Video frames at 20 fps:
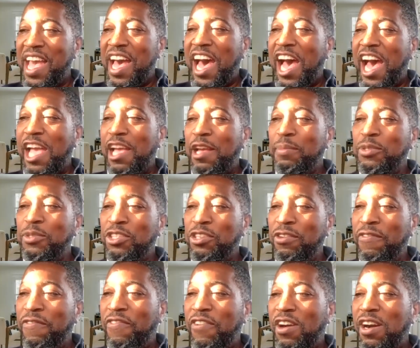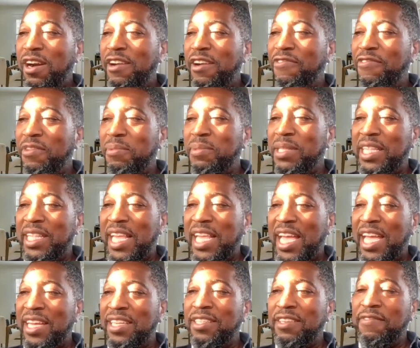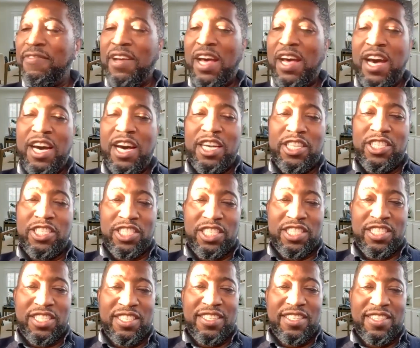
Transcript: I am too far from the land of hush